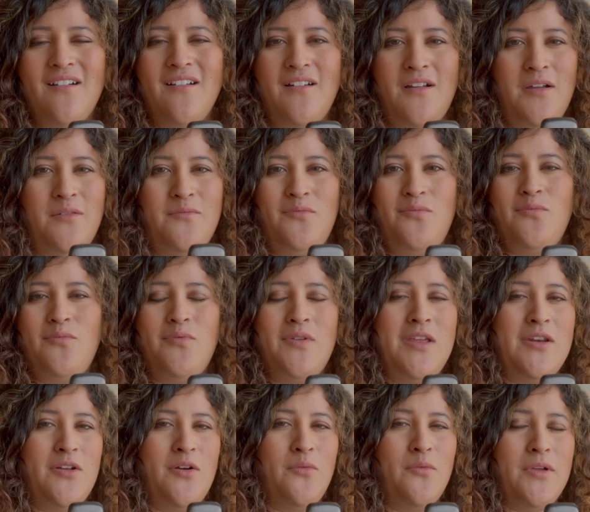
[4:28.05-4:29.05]

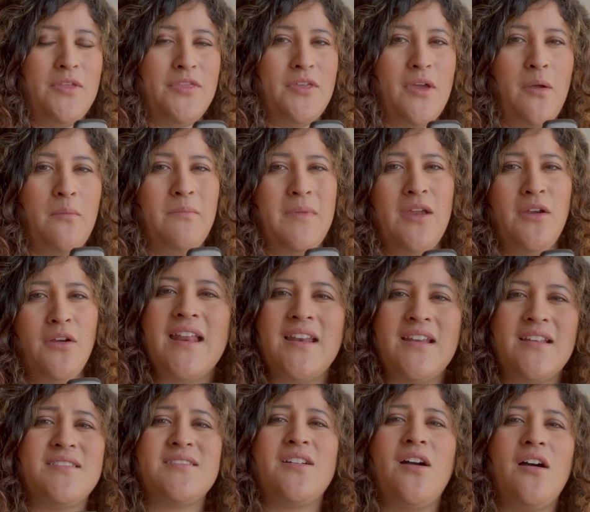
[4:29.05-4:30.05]
with a mirror
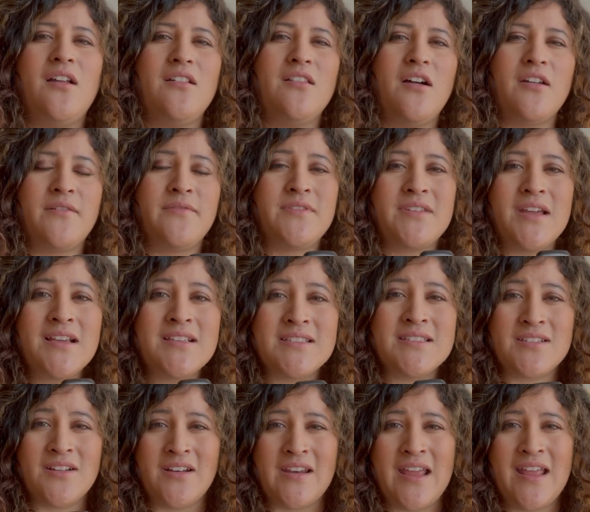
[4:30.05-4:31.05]
and it's got a lot of
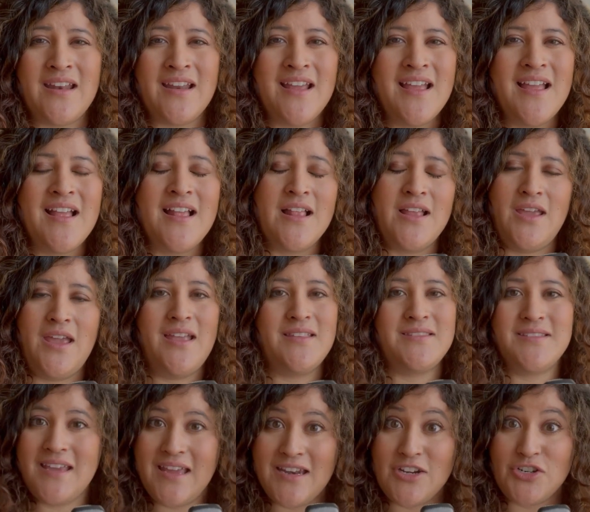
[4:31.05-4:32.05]
dust on it,
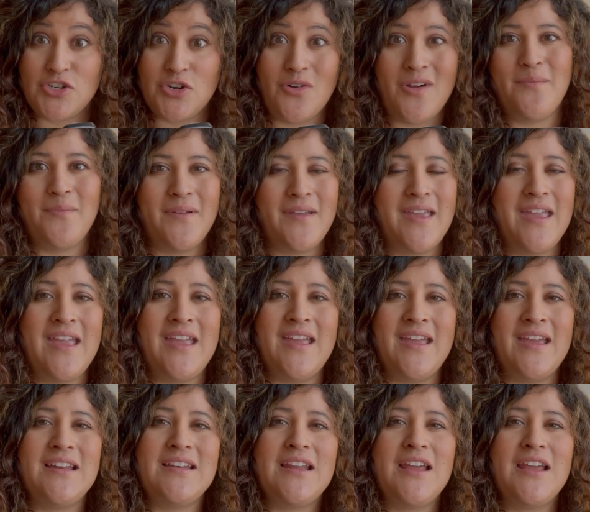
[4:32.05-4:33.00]
it's gonna show up in